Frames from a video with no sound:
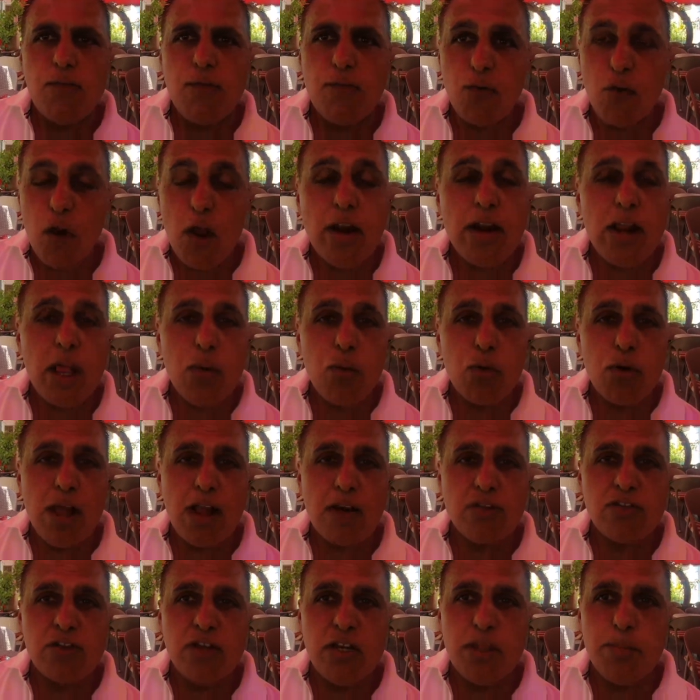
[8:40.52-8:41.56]
Friday would
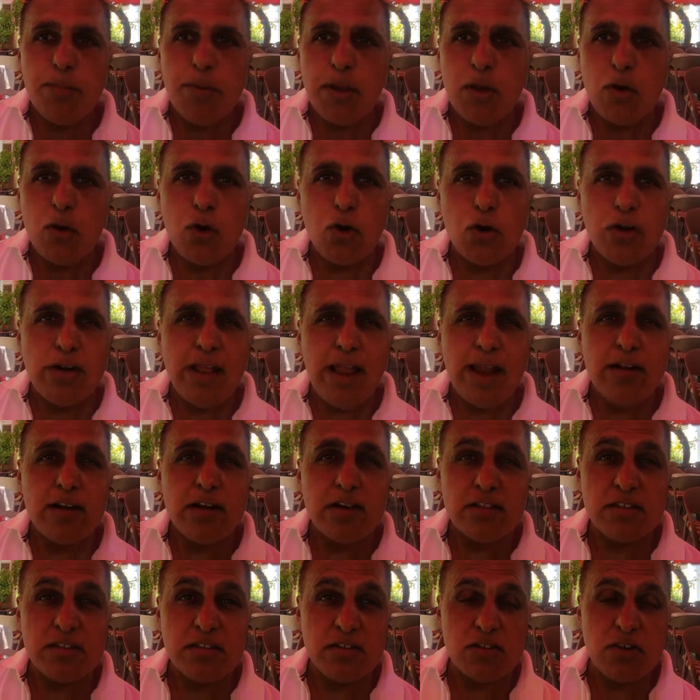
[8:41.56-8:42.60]
actually be a good day
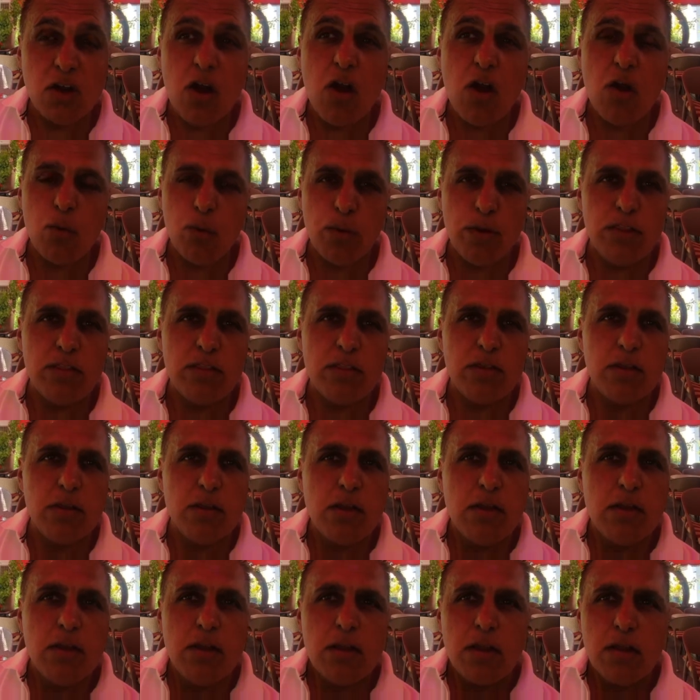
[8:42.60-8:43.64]
to start with,
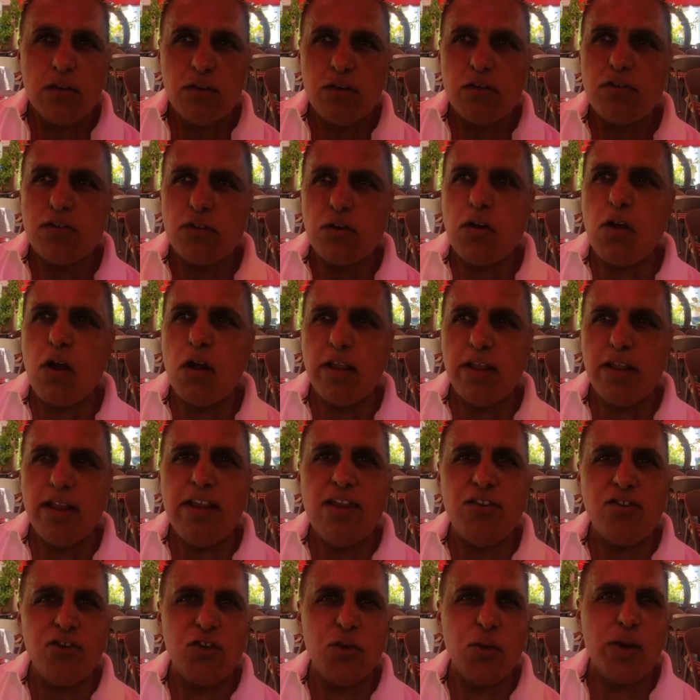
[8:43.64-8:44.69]
just to kind of
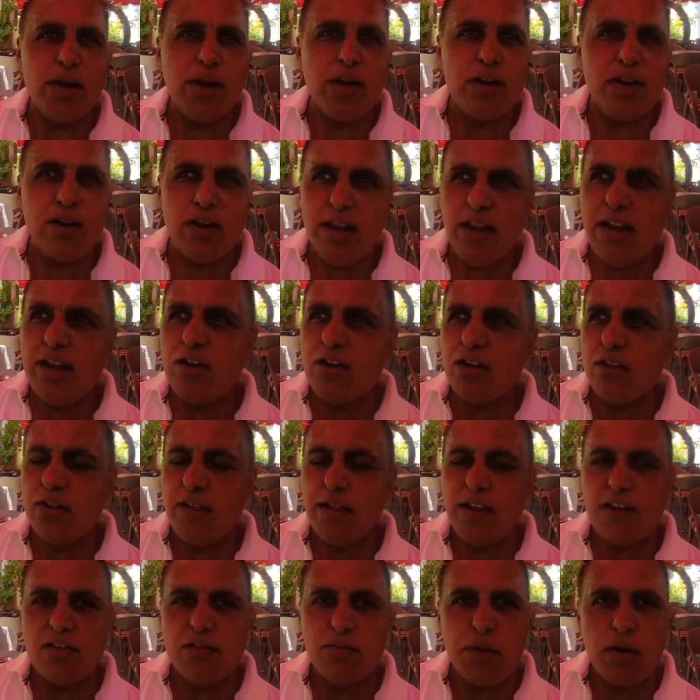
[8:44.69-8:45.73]
ease you into
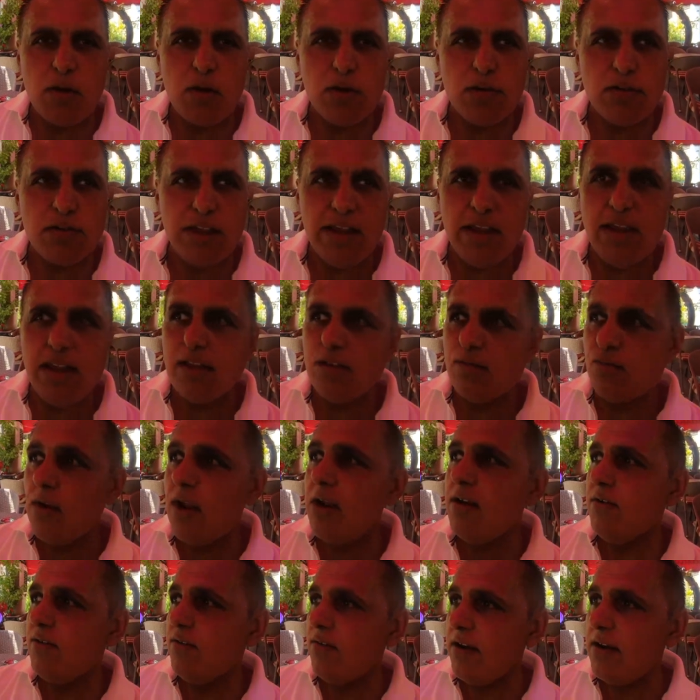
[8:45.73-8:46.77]
things, because it is
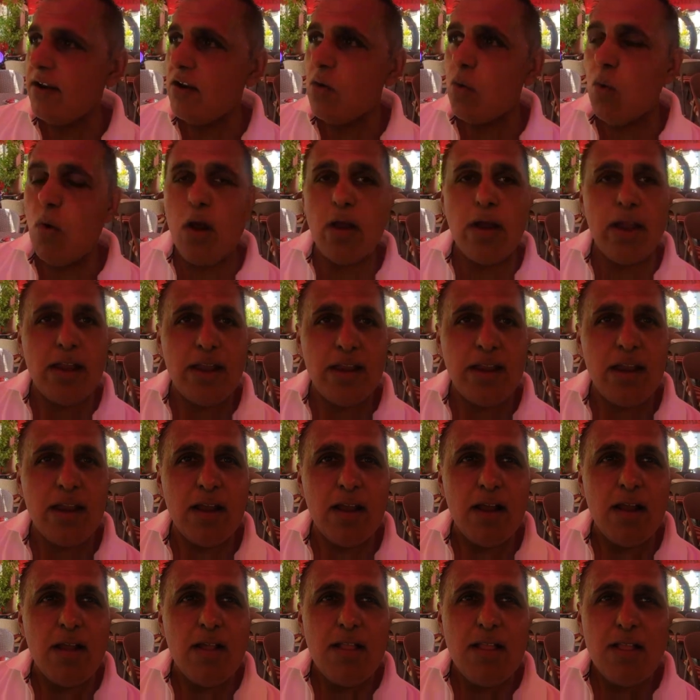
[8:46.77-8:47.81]
very, very quiet
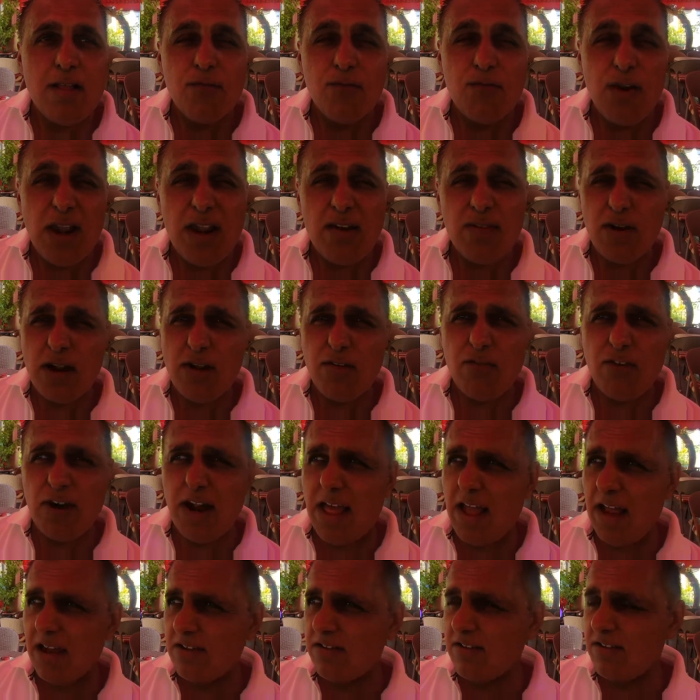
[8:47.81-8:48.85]
here, very, very
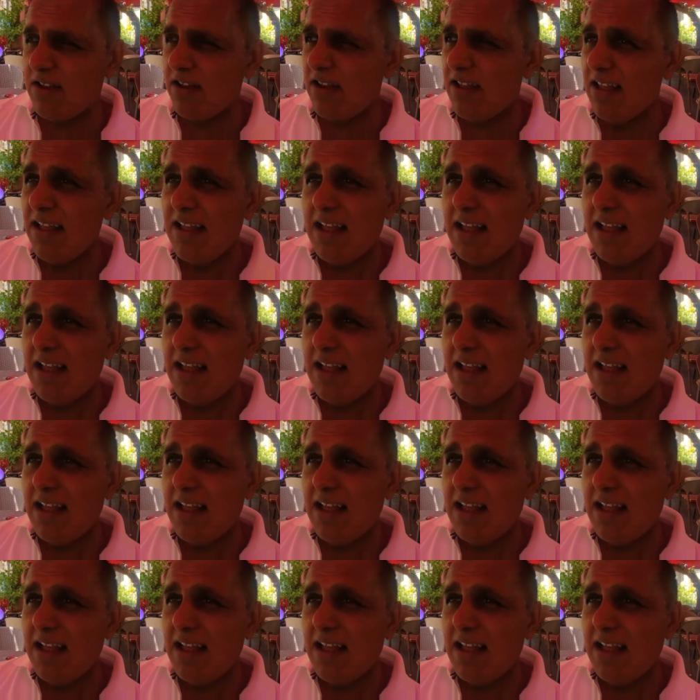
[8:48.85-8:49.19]
relaxed.